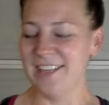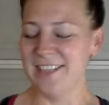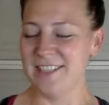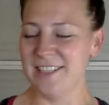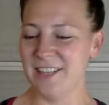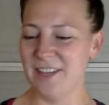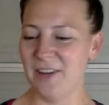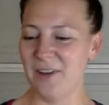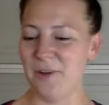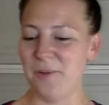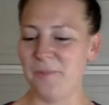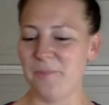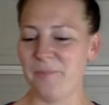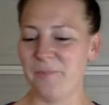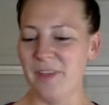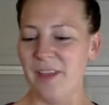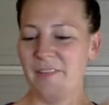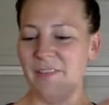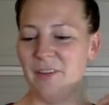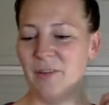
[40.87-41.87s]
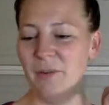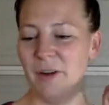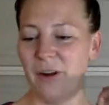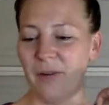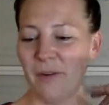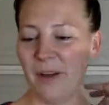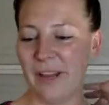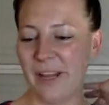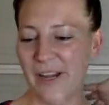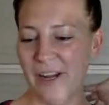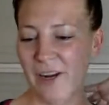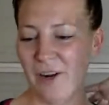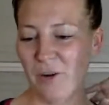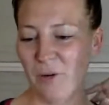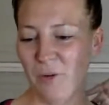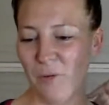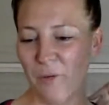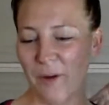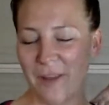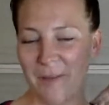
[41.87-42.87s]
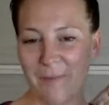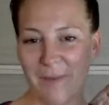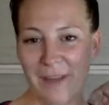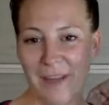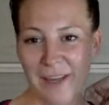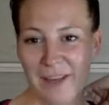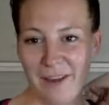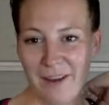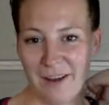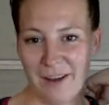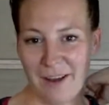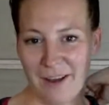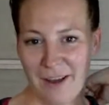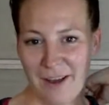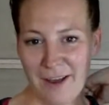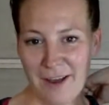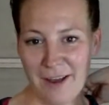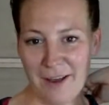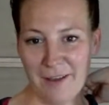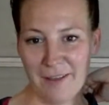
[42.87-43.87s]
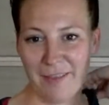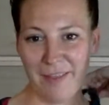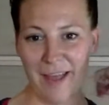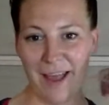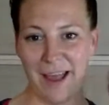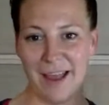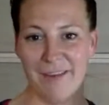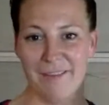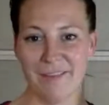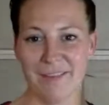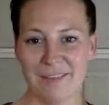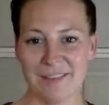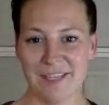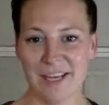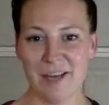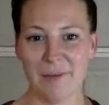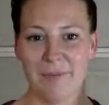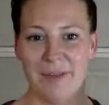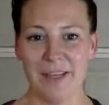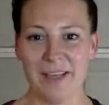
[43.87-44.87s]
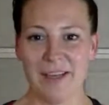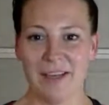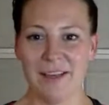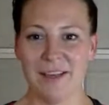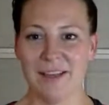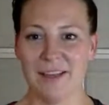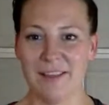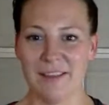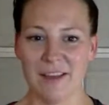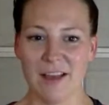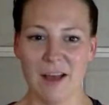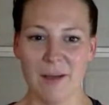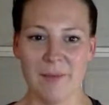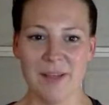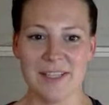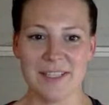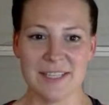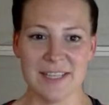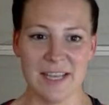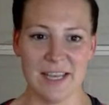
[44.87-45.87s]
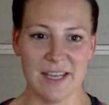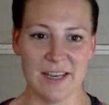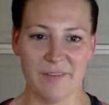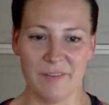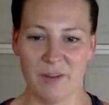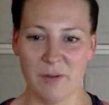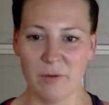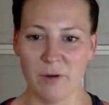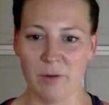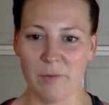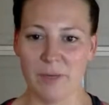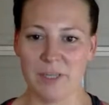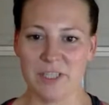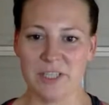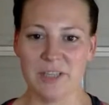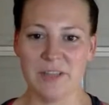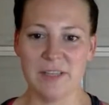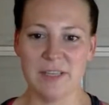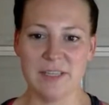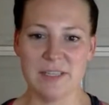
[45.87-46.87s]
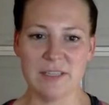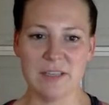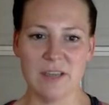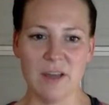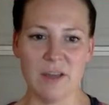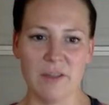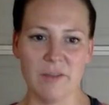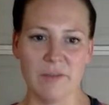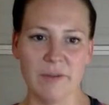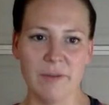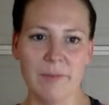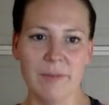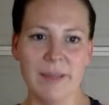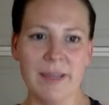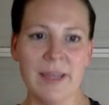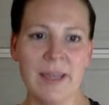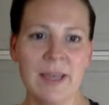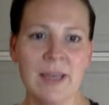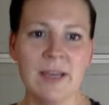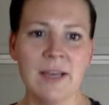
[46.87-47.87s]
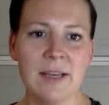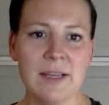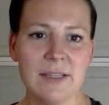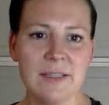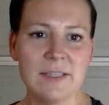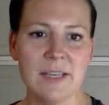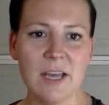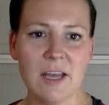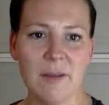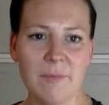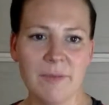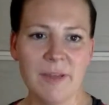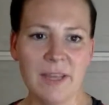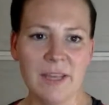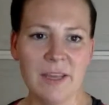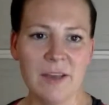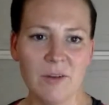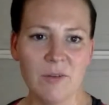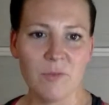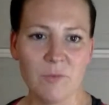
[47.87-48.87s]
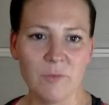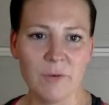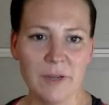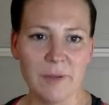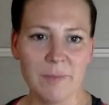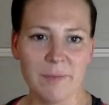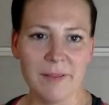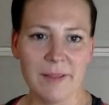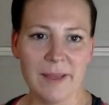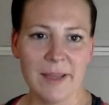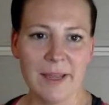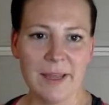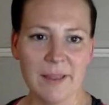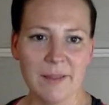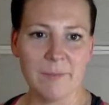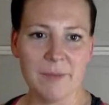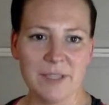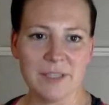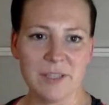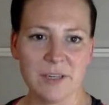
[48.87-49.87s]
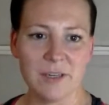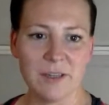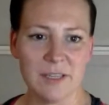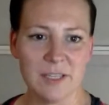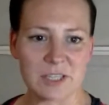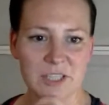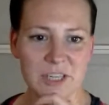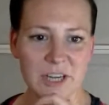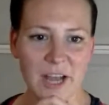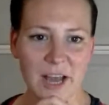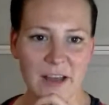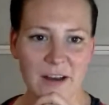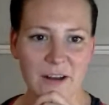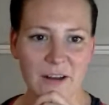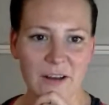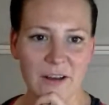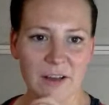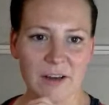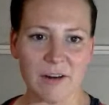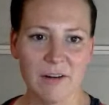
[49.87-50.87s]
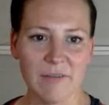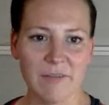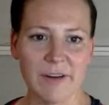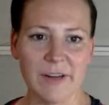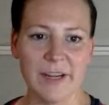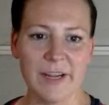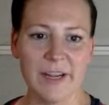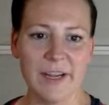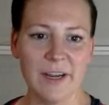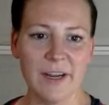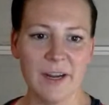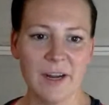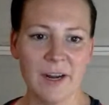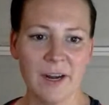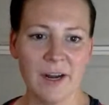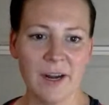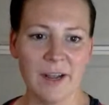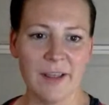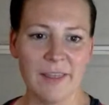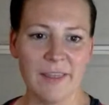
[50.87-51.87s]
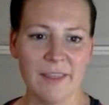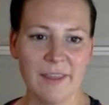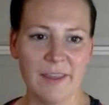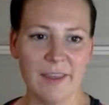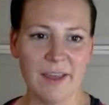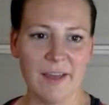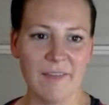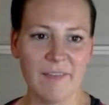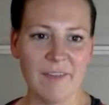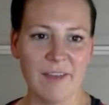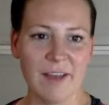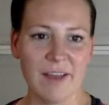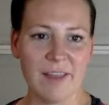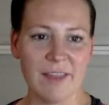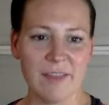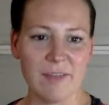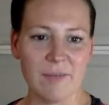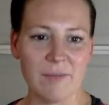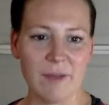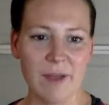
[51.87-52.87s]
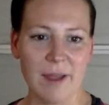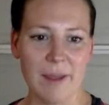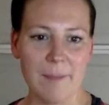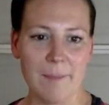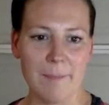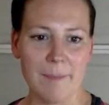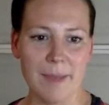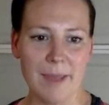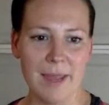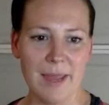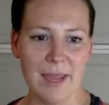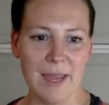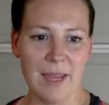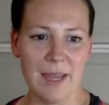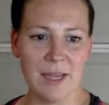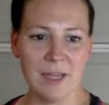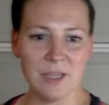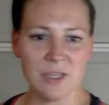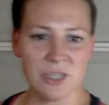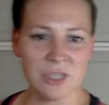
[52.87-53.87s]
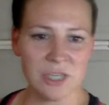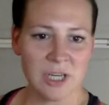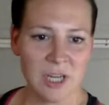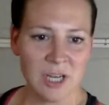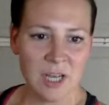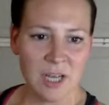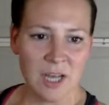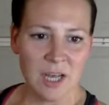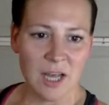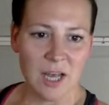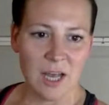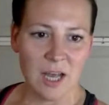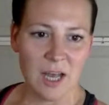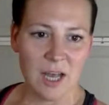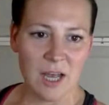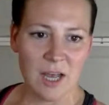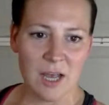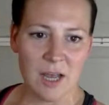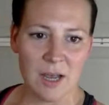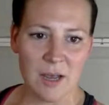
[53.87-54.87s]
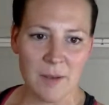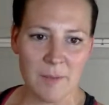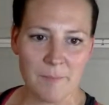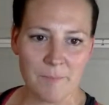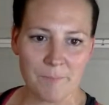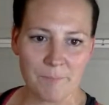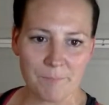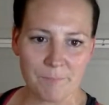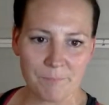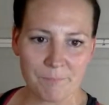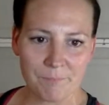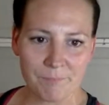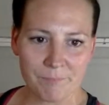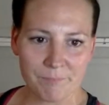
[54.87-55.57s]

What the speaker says: So if you are here with me live, tell me in the comments. And if you are watching this on the replay, tell me replay. Let me turn the chat on over here. I think I've got the right page. All